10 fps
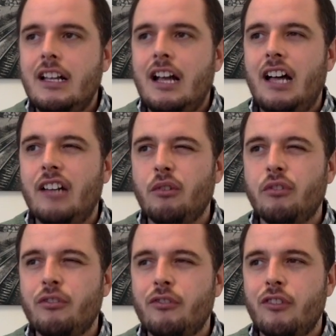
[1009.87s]
And
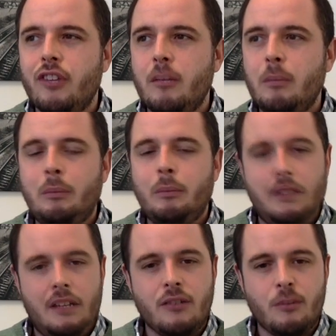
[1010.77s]
also for the
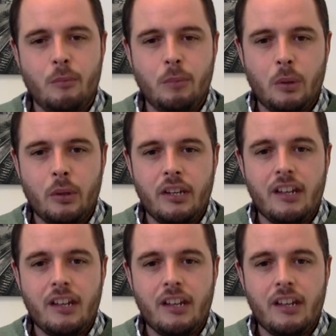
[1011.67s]
potential employee